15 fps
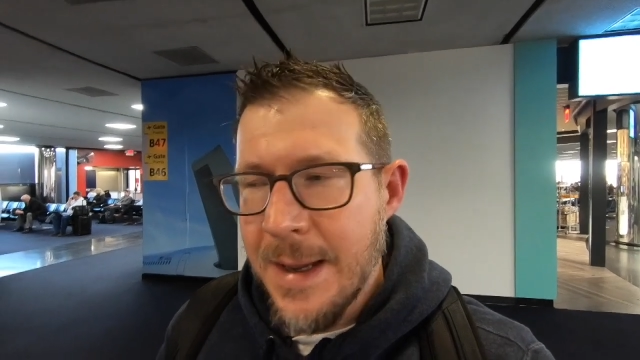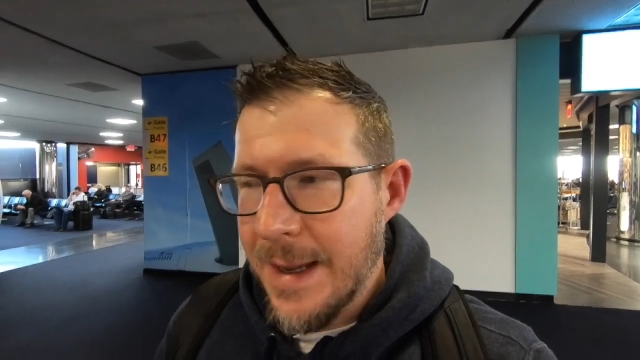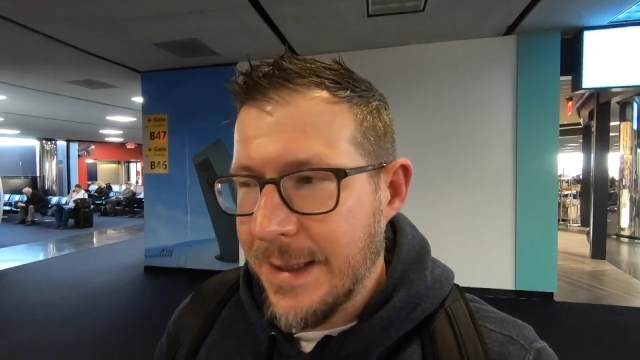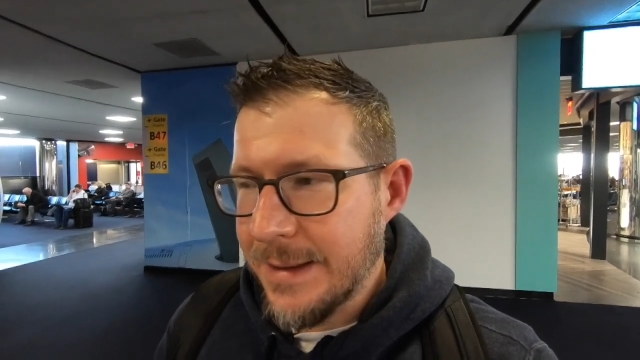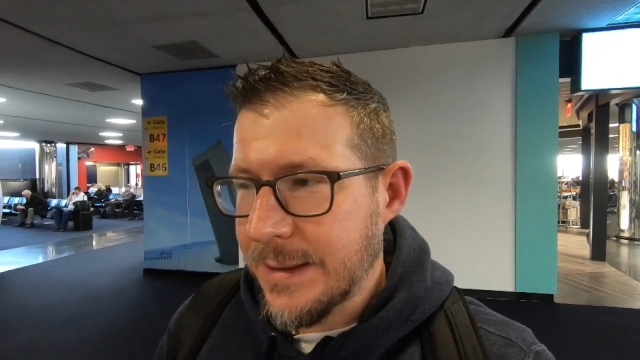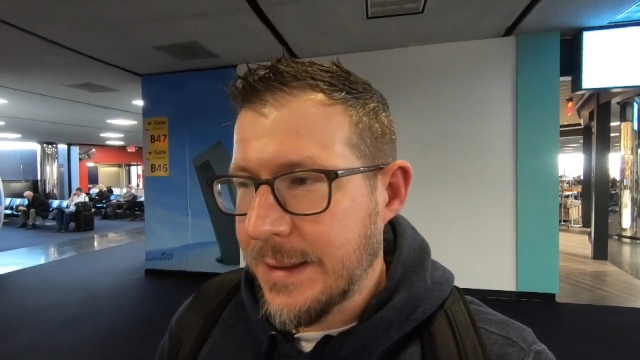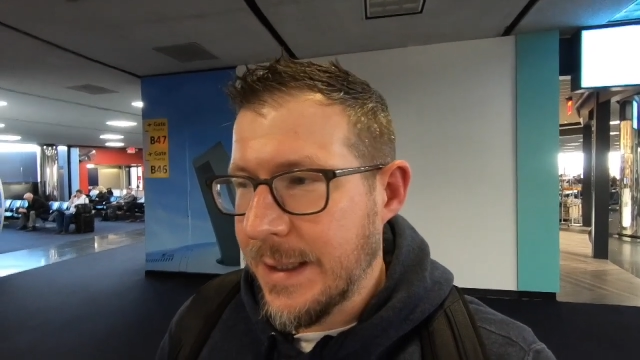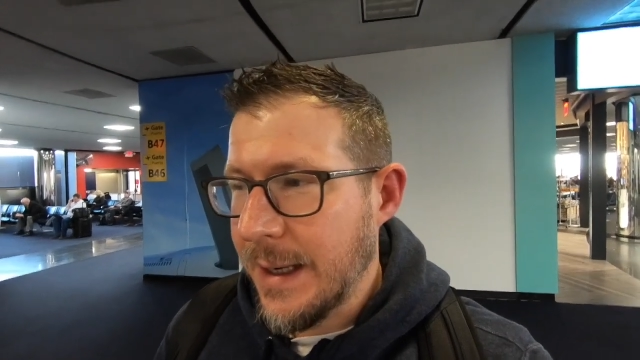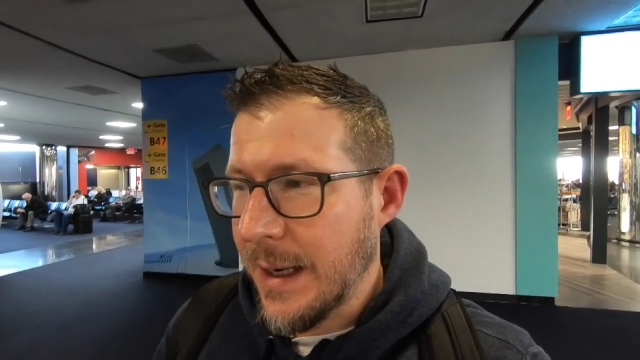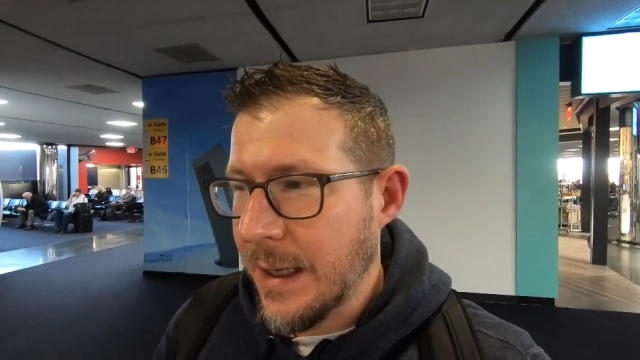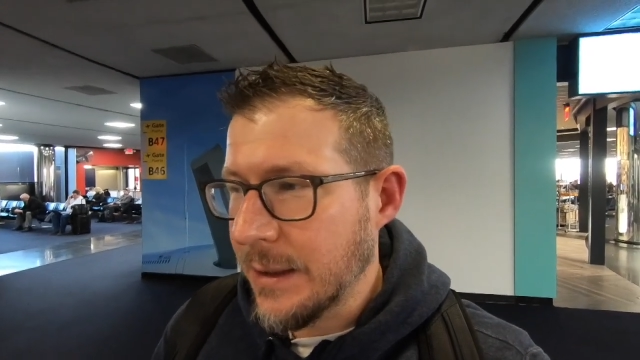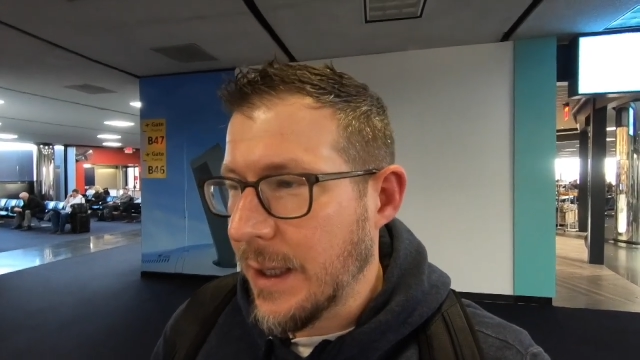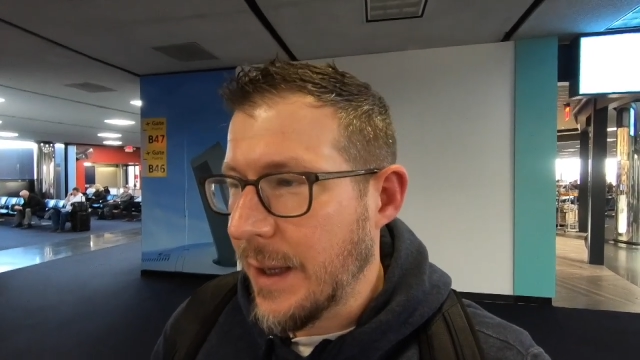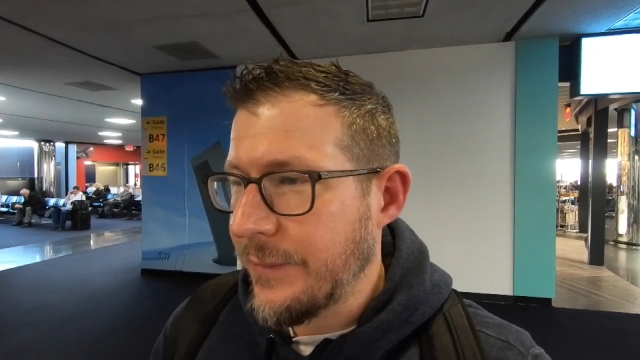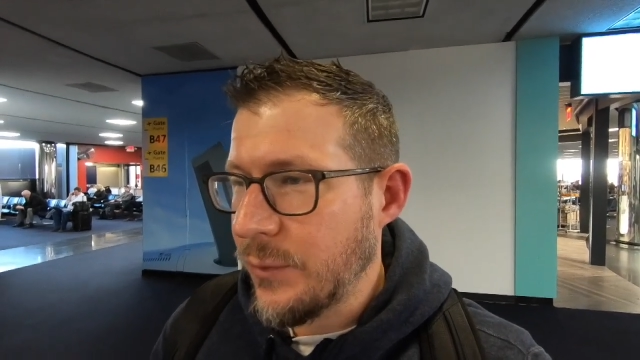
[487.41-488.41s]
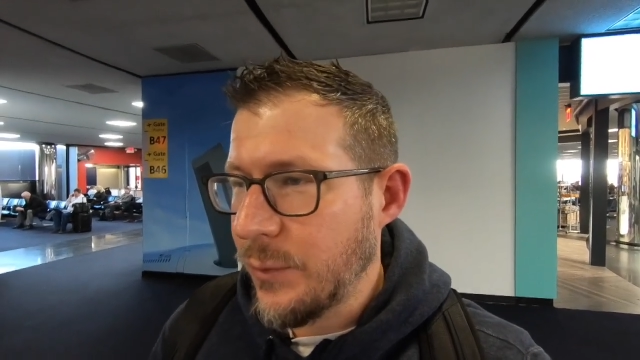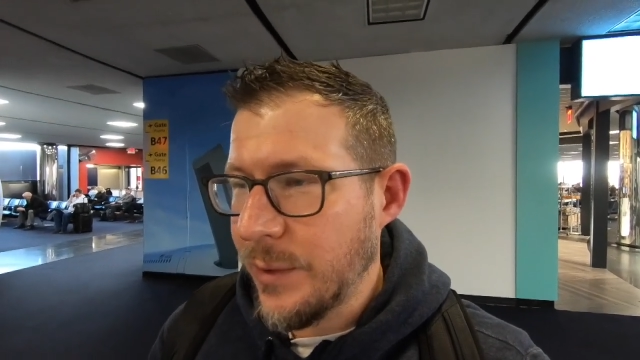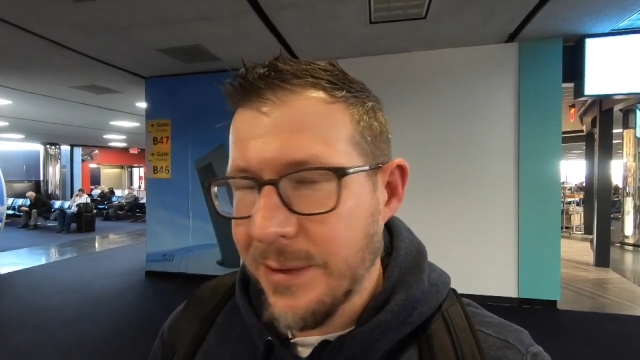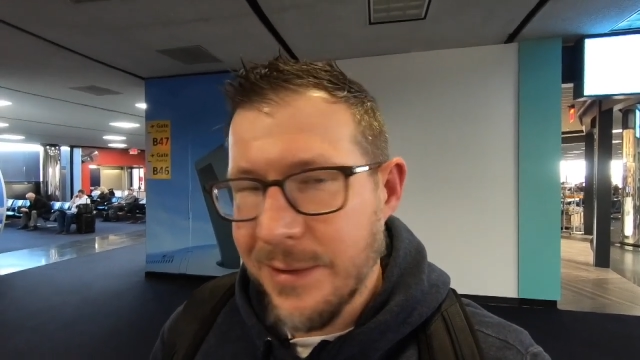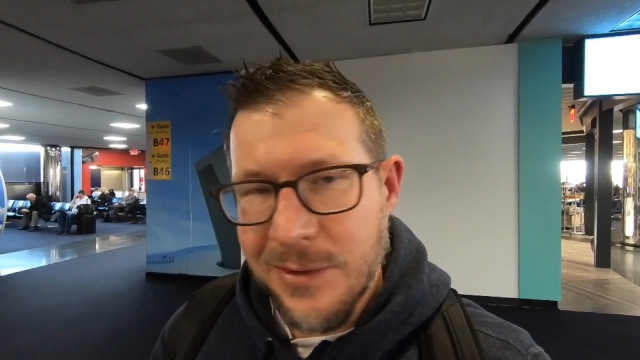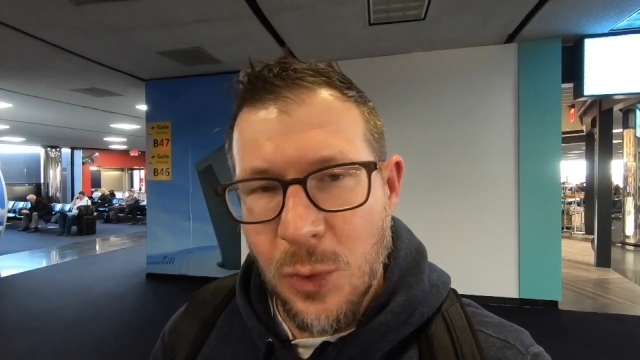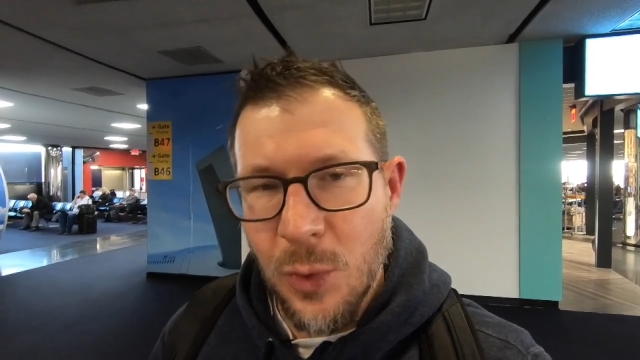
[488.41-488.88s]
And today I left
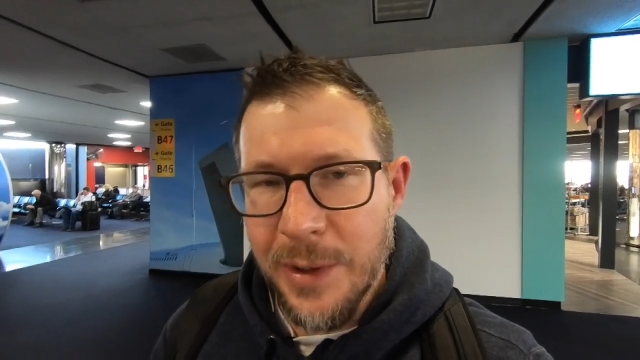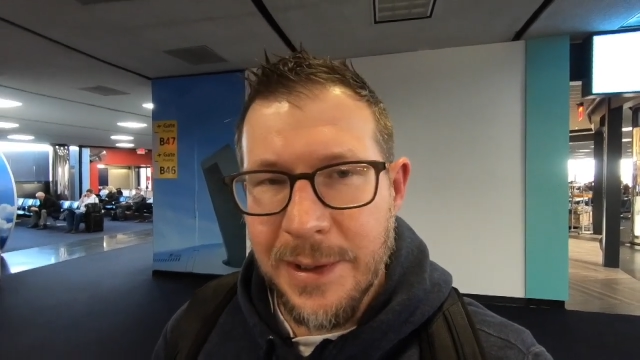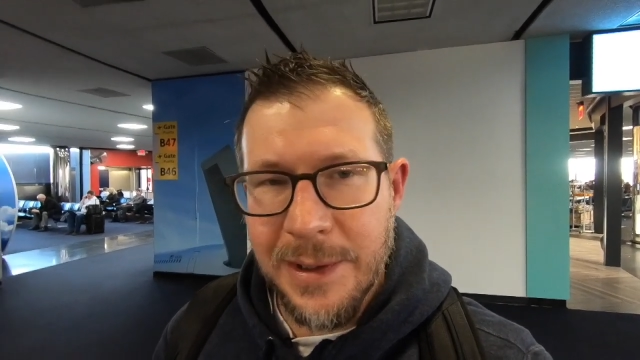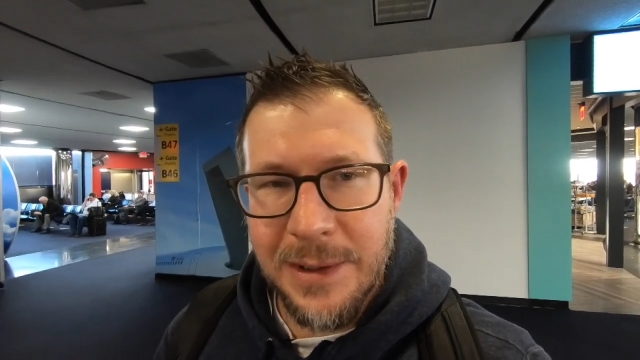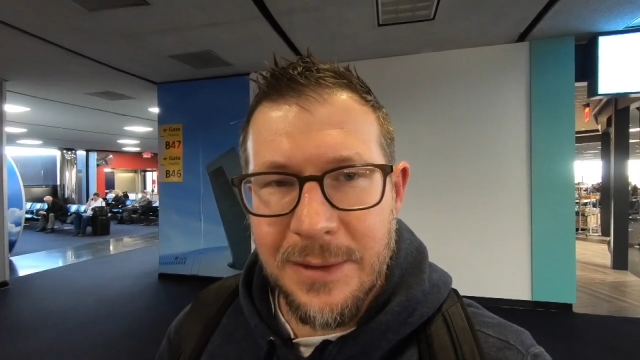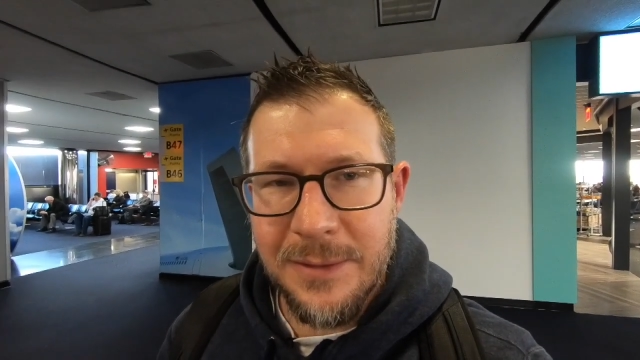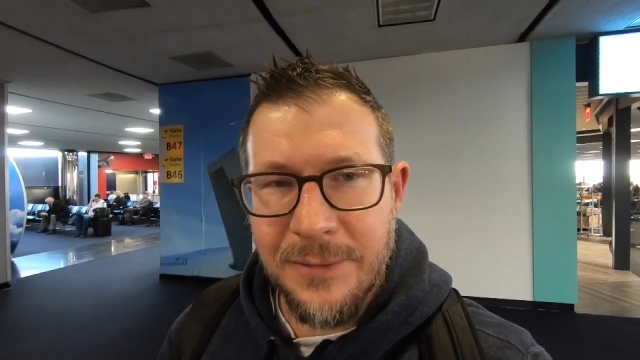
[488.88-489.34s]
with 20